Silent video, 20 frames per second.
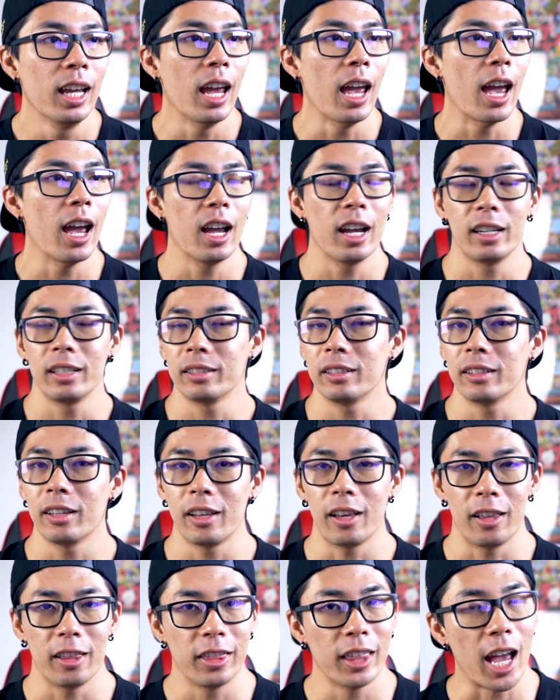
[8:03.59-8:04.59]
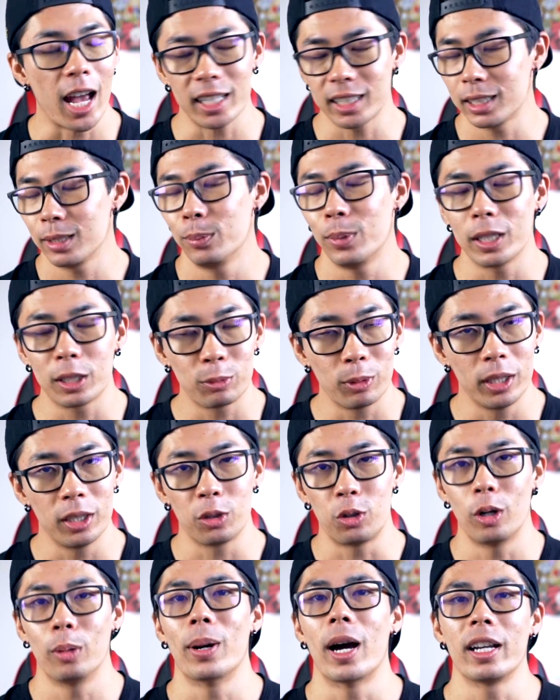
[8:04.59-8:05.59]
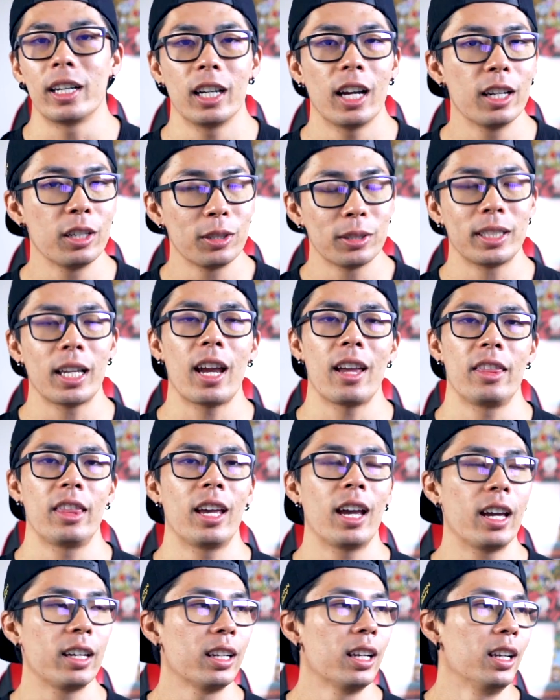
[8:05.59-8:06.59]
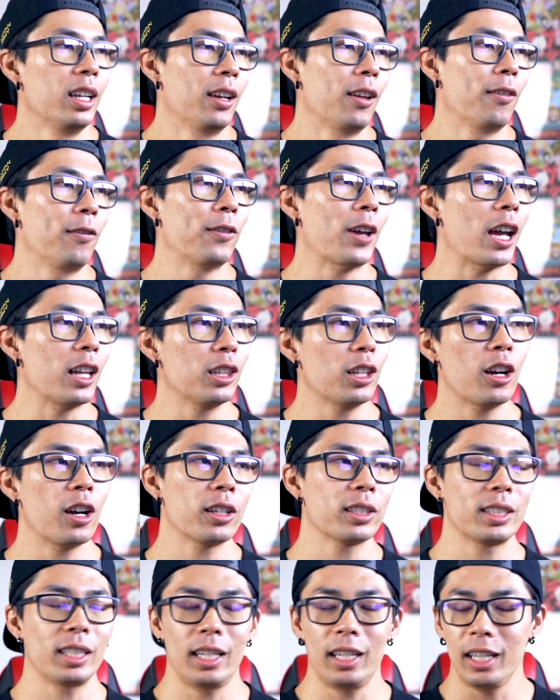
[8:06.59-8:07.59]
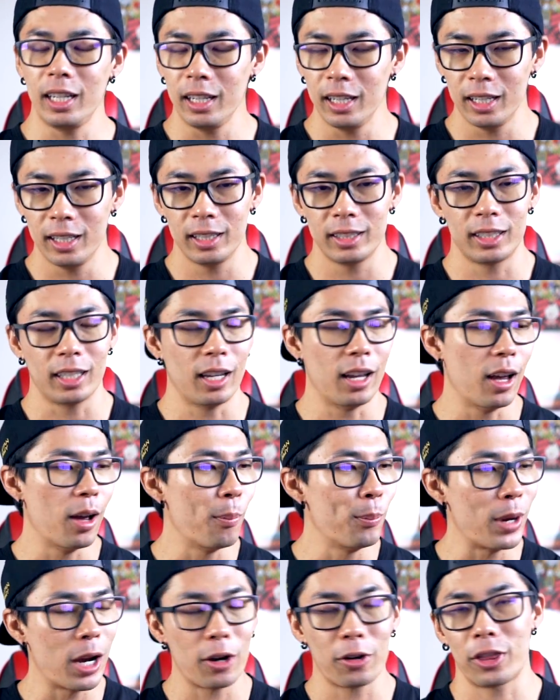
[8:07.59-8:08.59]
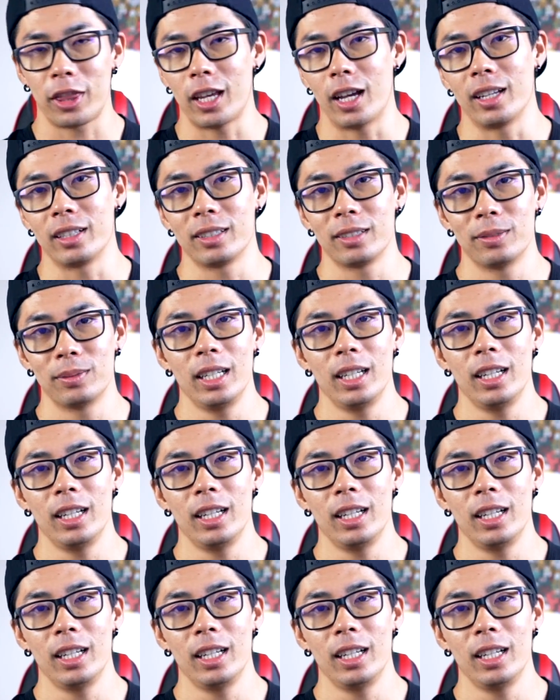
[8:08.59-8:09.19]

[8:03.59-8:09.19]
And that's the best way to go about it. Understand that fat loss is a marathon.